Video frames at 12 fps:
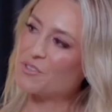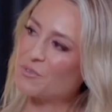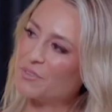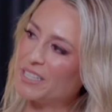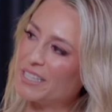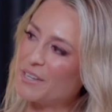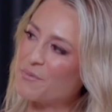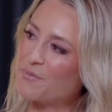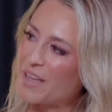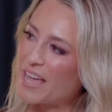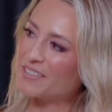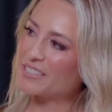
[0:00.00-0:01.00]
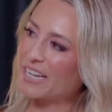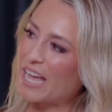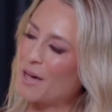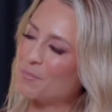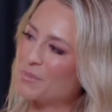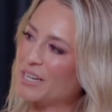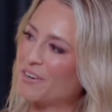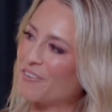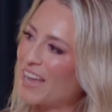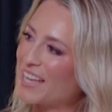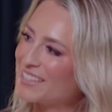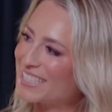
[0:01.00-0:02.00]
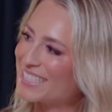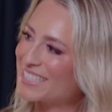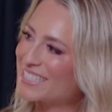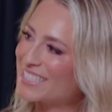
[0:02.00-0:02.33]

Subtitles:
to really found a company around this?